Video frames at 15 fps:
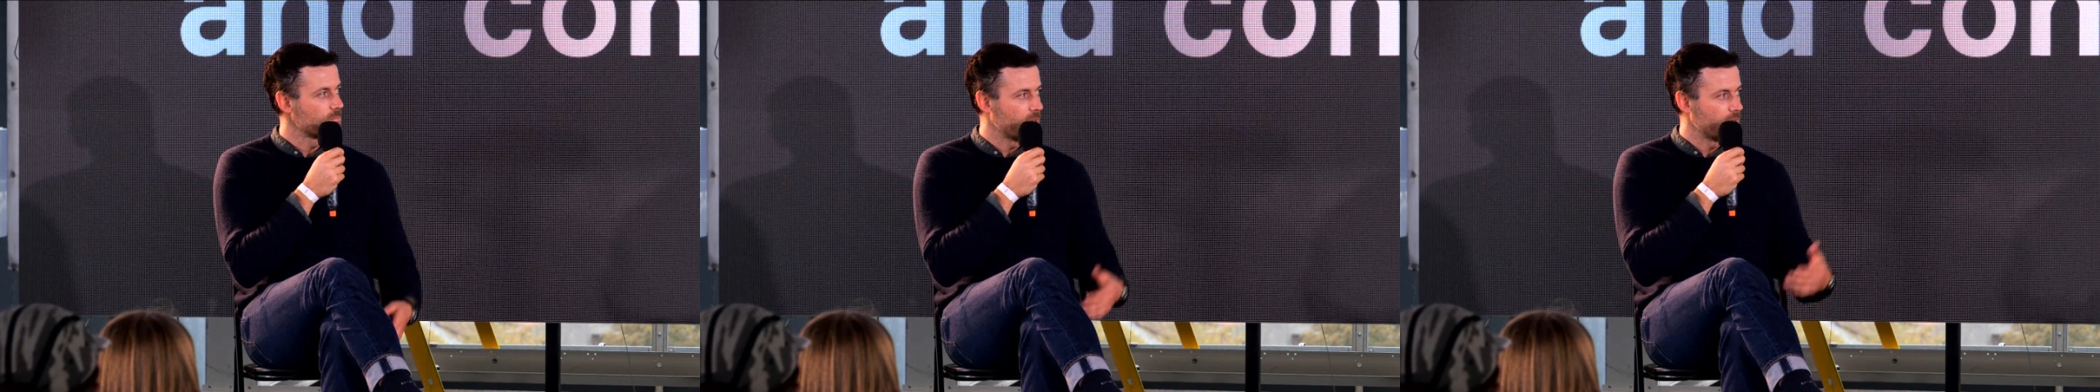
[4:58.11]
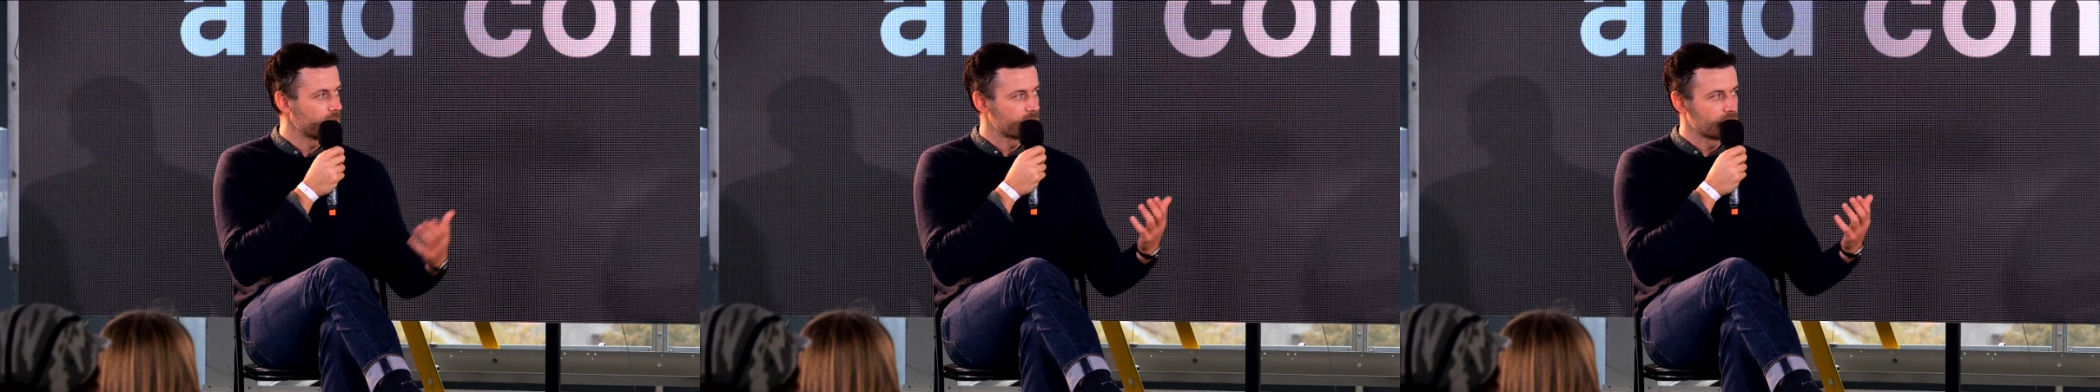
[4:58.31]

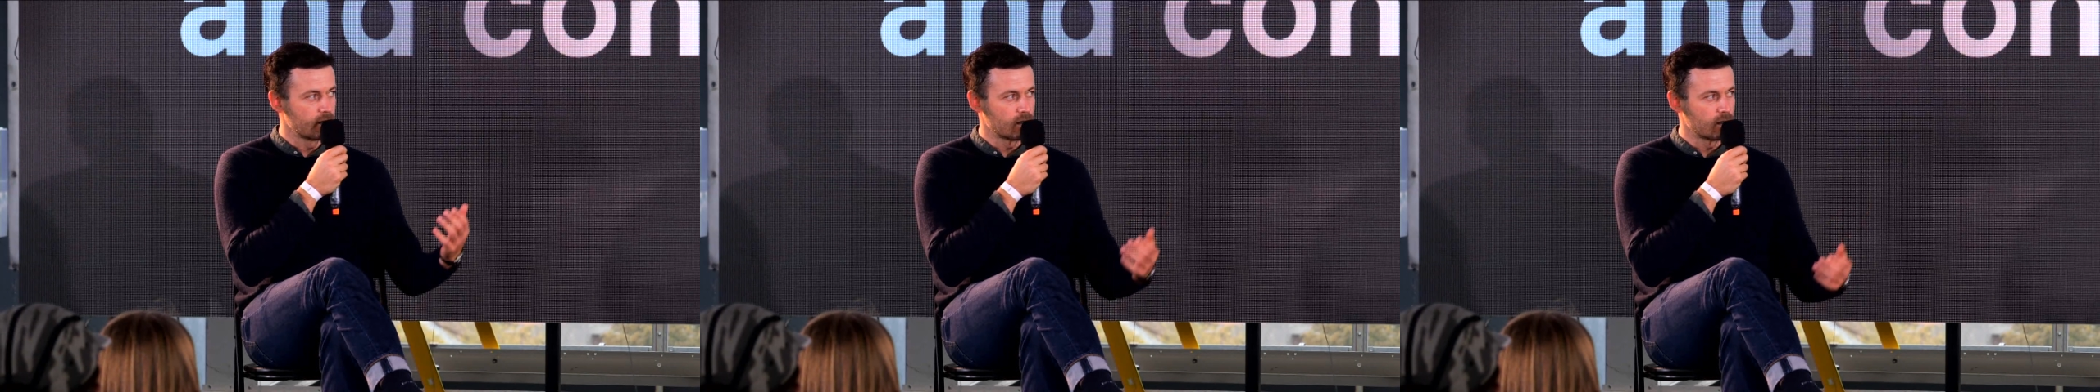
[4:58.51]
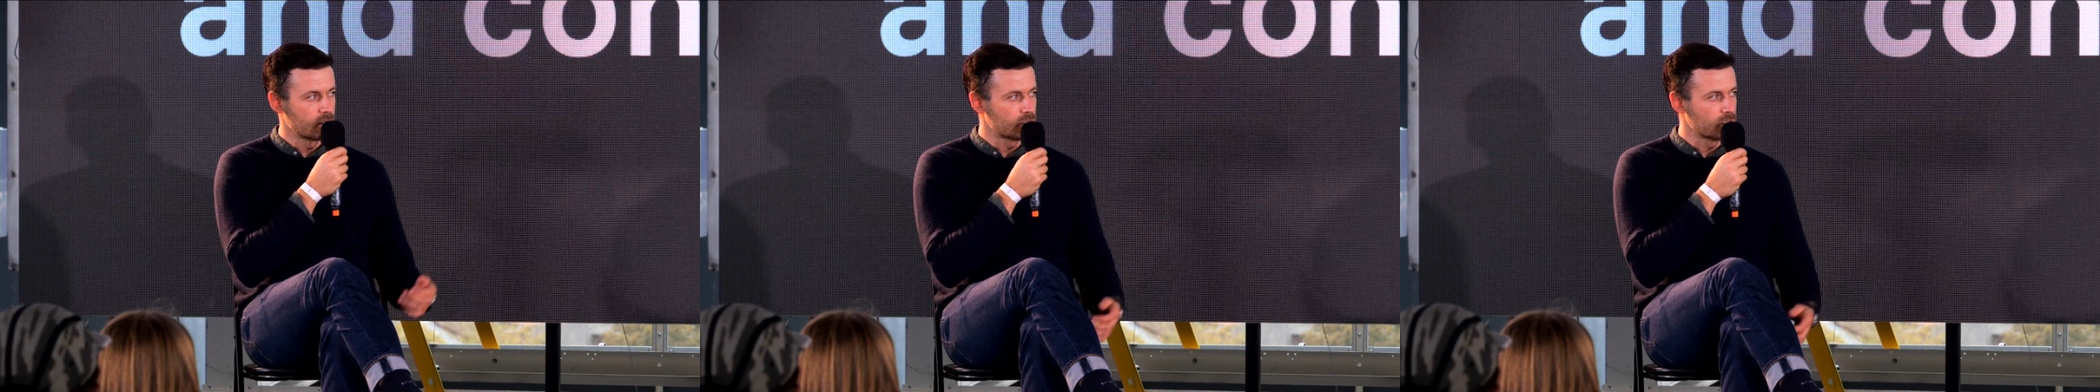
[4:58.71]
as
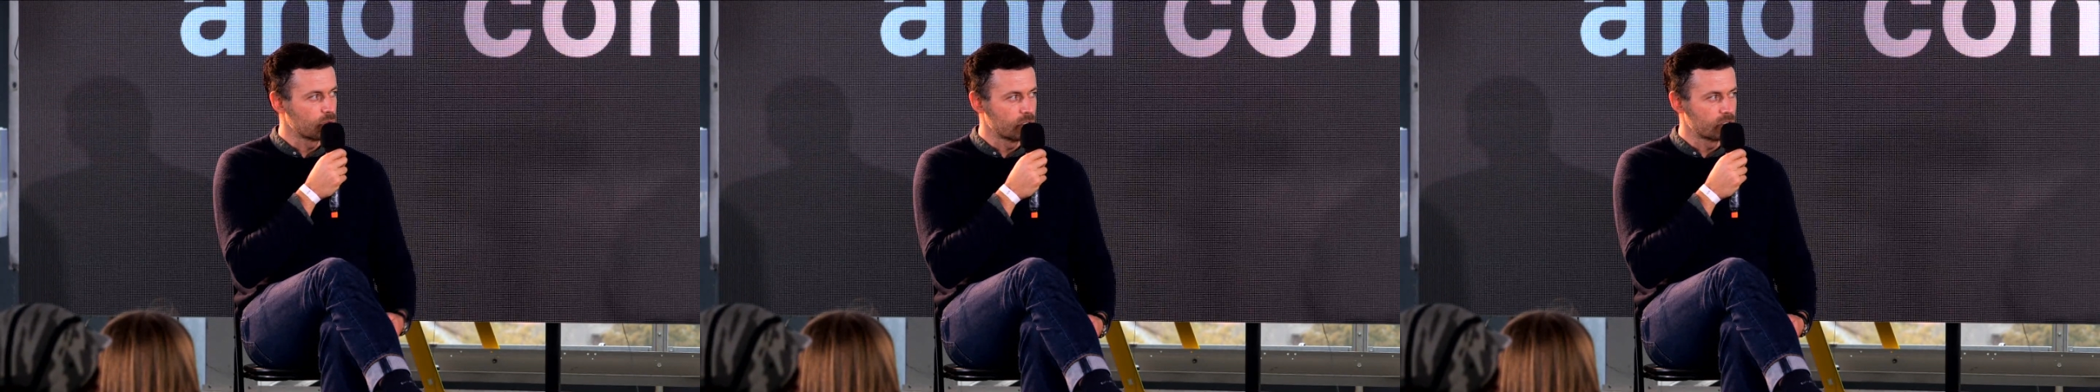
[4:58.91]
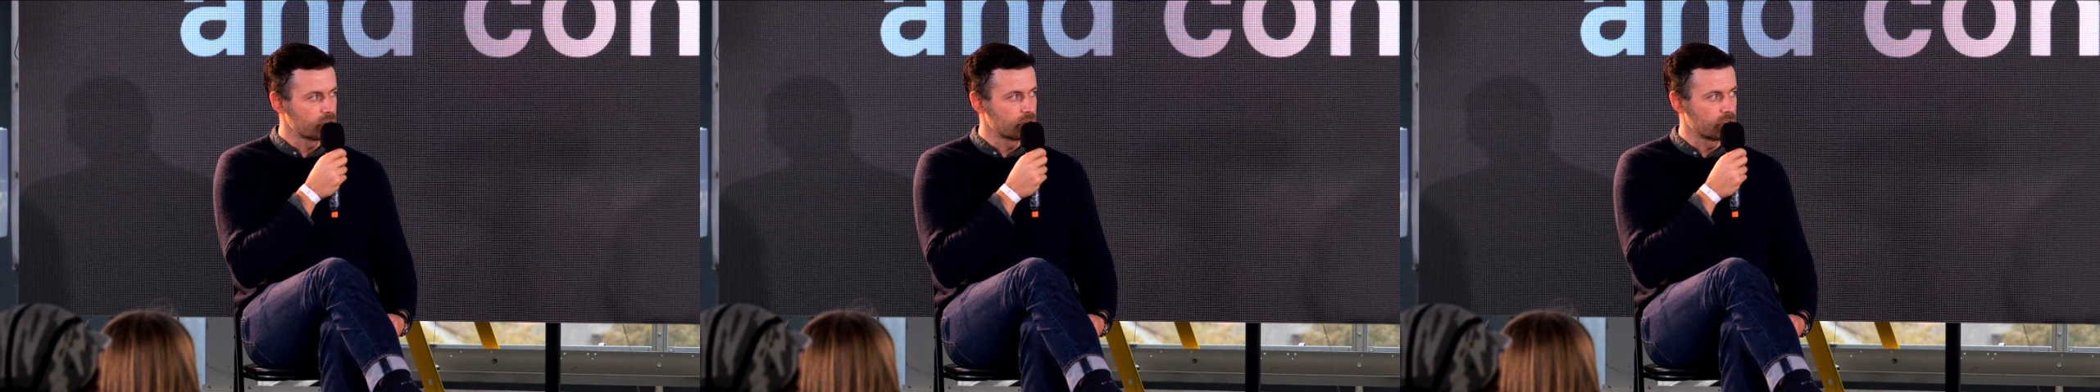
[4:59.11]
the
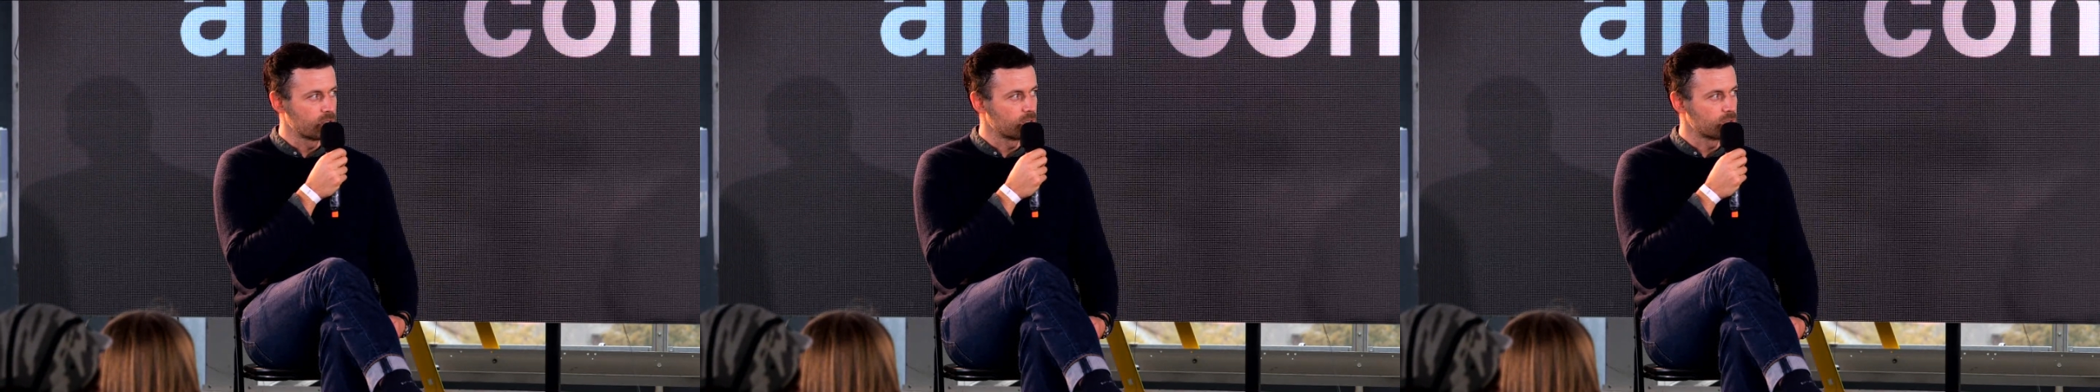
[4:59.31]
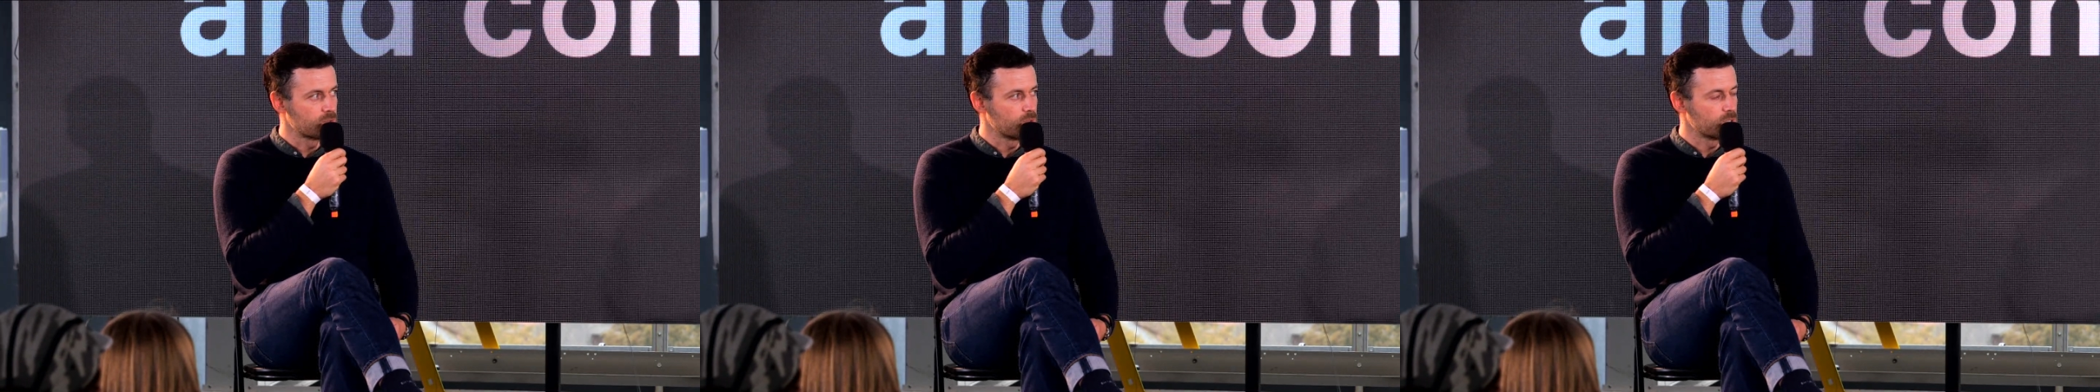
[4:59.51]

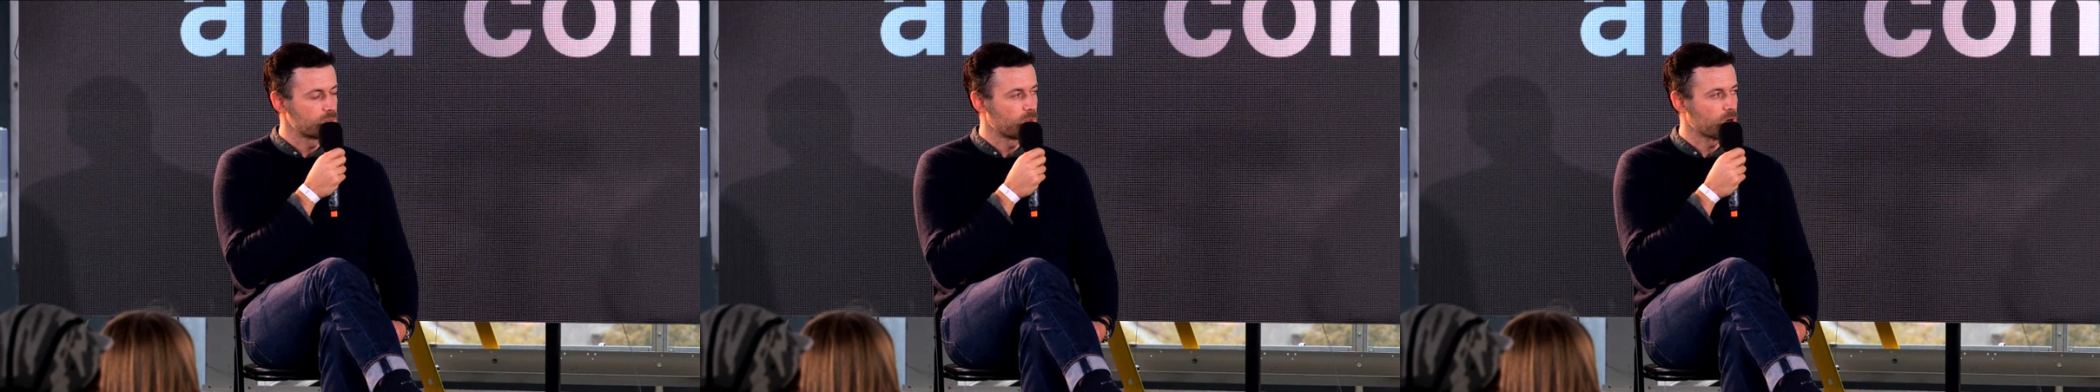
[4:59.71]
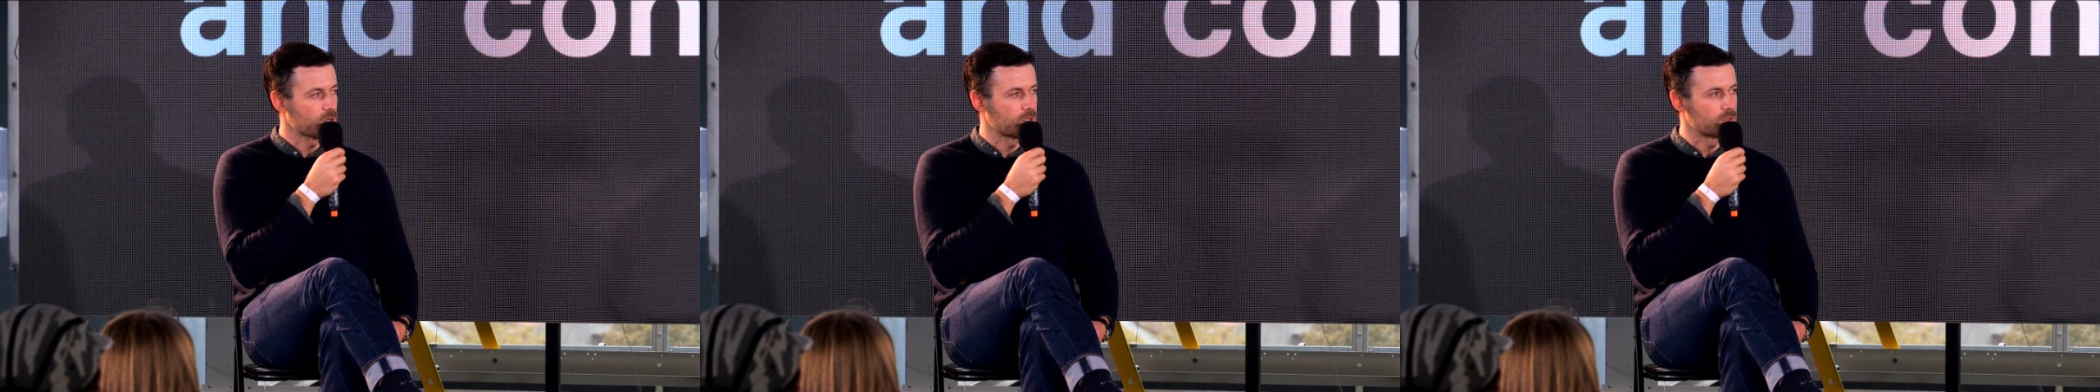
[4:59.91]
Swiss
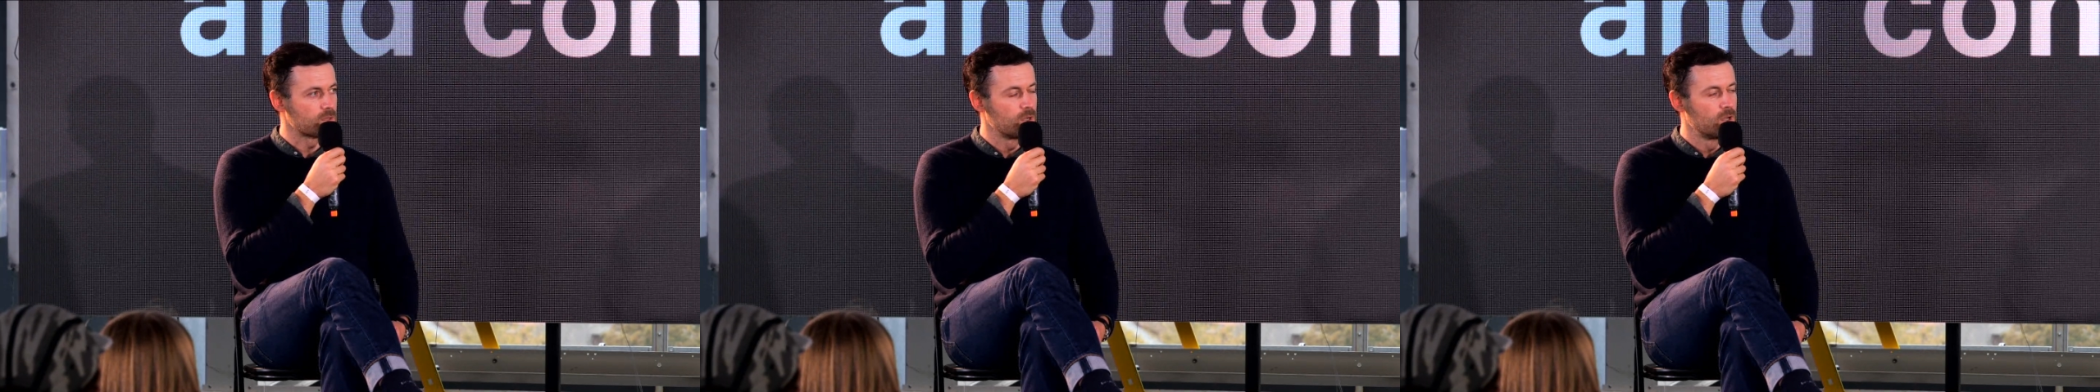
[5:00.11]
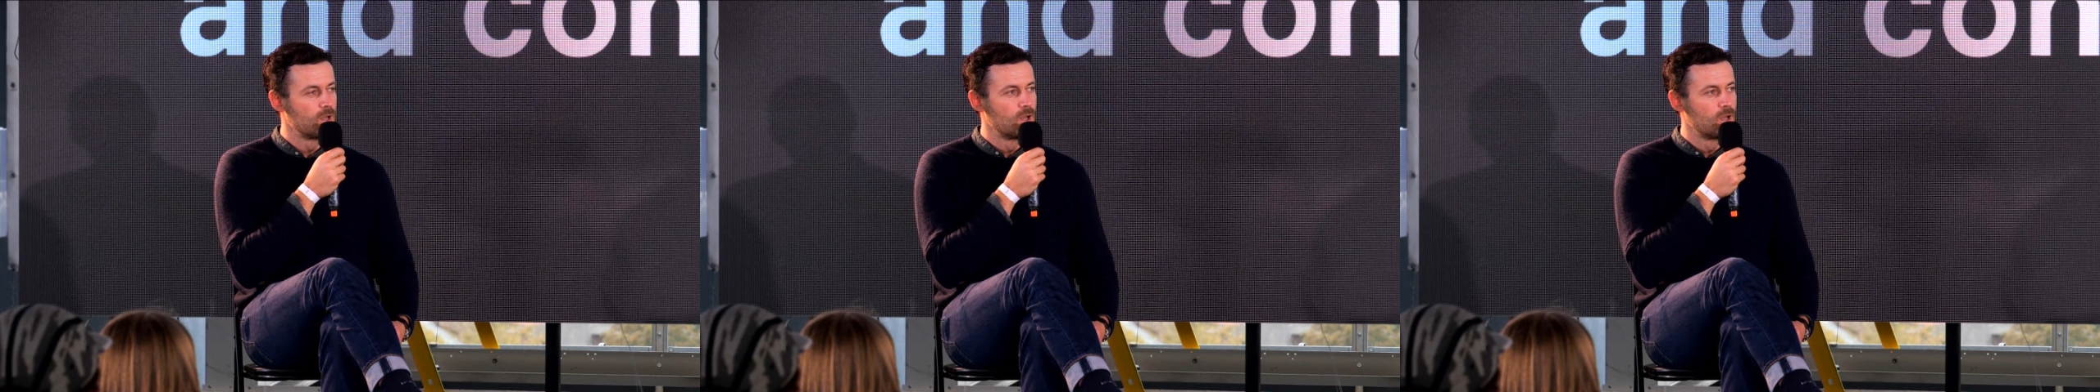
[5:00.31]
market.